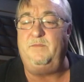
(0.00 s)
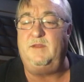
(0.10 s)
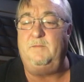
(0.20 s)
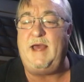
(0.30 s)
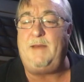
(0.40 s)

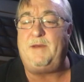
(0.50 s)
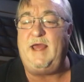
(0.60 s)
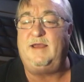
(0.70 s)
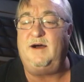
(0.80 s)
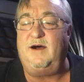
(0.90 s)
The map
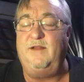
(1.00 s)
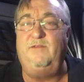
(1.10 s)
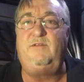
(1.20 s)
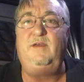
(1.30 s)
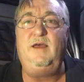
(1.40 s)

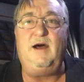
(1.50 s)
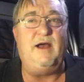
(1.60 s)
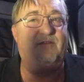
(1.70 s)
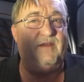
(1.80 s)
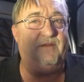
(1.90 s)
icons,
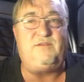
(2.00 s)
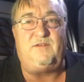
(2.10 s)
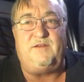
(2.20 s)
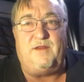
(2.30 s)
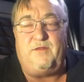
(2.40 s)
I said, this
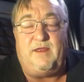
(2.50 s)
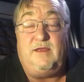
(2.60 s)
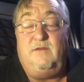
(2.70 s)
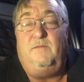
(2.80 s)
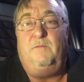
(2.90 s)
is another
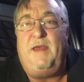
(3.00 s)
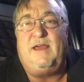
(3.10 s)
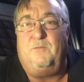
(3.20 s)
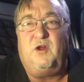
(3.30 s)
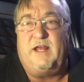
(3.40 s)
thing. Make
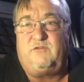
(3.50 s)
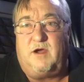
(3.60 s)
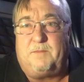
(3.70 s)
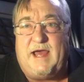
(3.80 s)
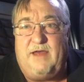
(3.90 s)
it more like
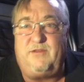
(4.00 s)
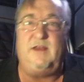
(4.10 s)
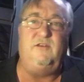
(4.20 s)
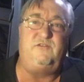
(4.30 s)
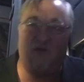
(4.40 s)
Truck Path.
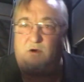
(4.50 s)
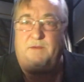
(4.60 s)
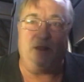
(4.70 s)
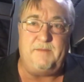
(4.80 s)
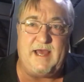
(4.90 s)
Can you show them
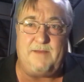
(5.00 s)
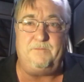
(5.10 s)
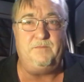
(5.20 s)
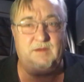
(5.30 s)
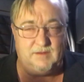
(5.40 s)
on the map?
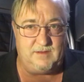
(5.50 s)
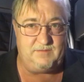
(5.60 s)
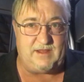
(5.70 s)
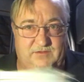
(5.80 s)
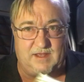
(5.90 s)

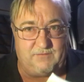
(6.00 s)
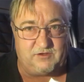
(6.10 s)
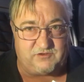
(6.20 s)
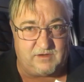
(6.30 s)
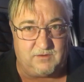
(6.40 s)
That's kind of a
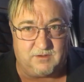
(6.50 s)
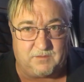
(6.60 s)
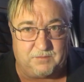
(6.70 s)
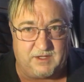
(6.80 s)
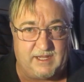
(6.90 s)
general
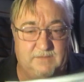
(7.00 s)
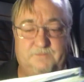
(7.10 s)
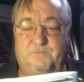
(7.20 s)
complaint.